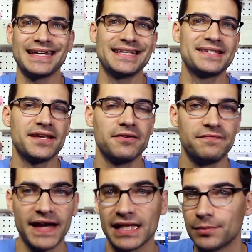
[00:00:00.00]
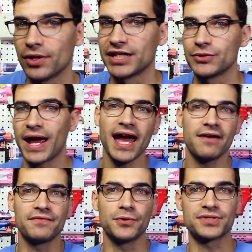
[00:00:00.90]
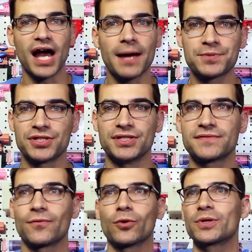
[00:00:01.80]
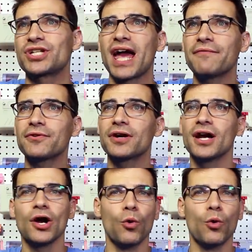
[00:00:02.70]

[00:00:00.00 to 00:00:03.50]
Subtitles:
is available and you have those options for whichever